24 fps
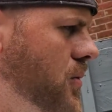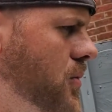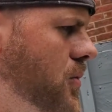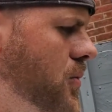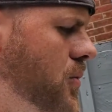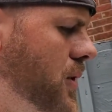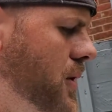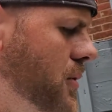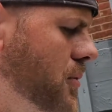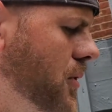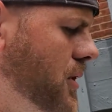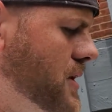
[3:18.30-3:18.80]

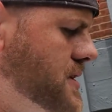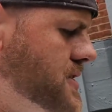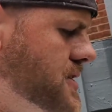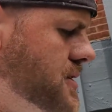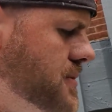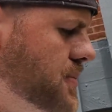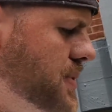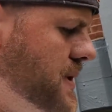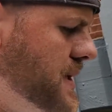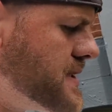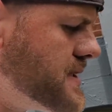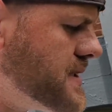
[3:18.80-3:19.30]
we want your
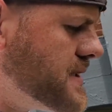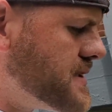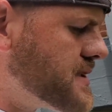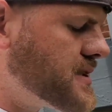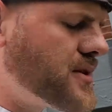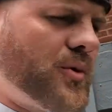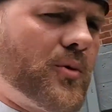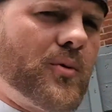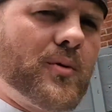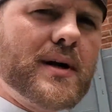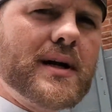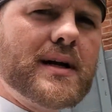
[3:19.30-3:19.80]
business
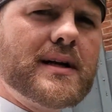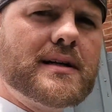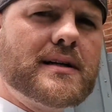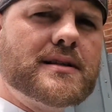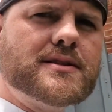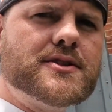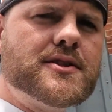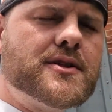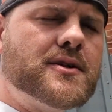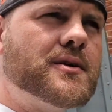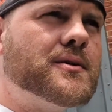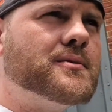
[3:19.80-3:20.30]
going into
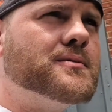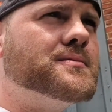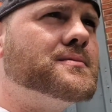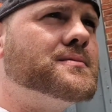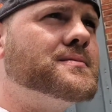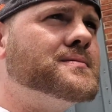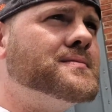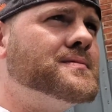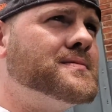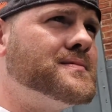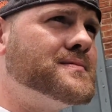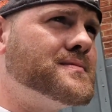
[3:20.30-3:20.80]
June.
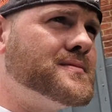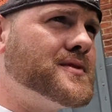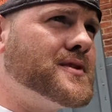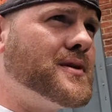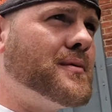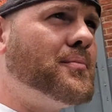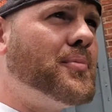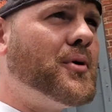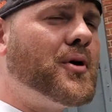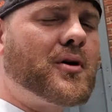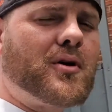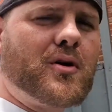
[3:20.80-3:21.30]
To
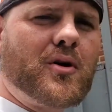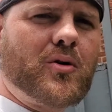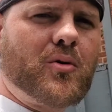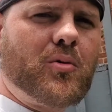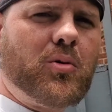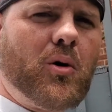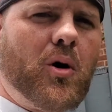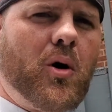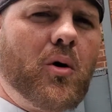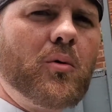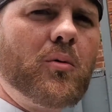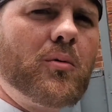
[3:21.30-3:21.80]
book a
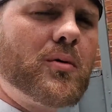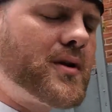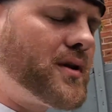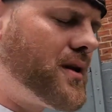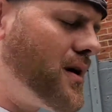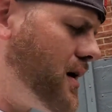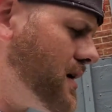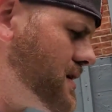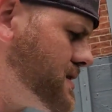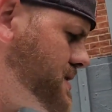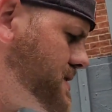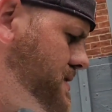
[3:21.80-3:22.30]
quote with
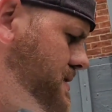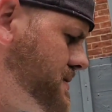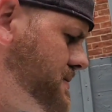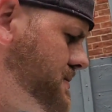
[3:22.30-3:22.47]
us,